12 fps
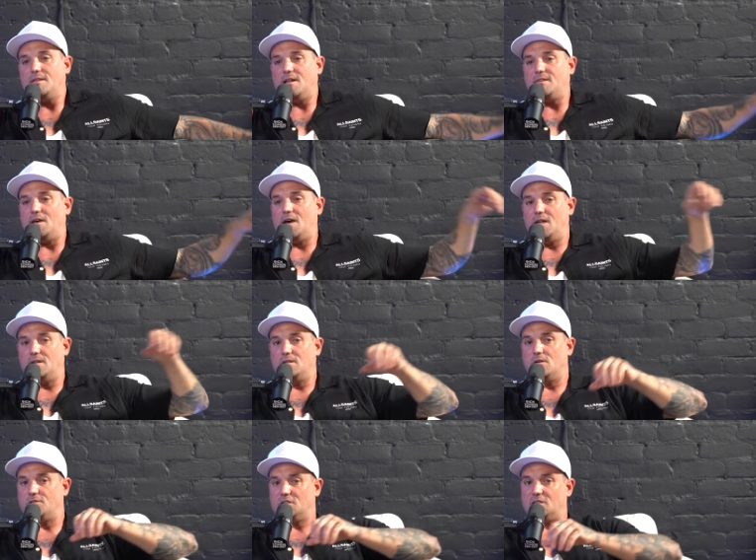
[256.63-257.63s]
And then at the end,
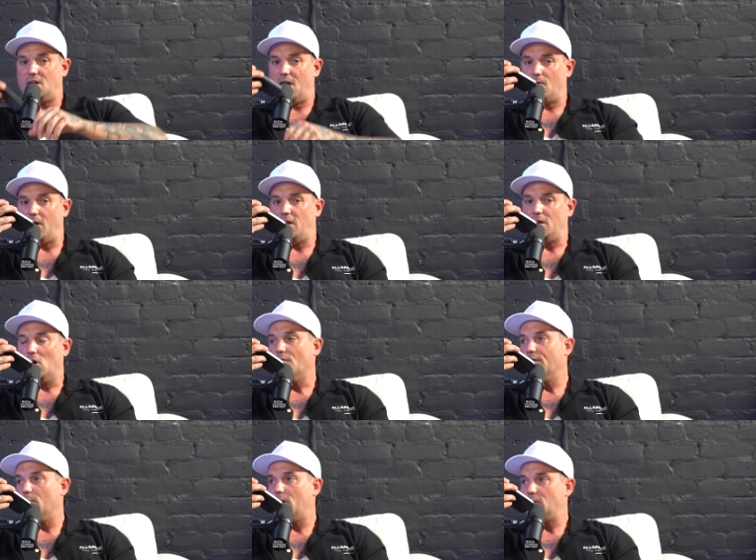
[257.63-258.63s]
you're just narrating
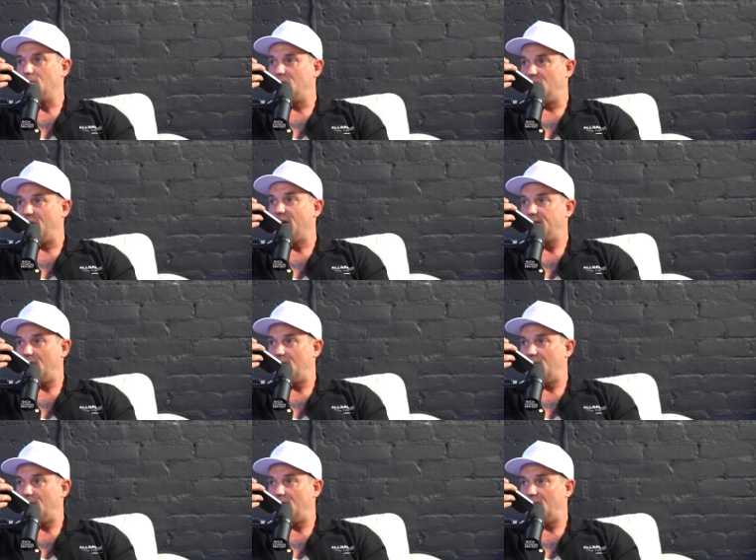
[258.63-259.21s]
over what you did that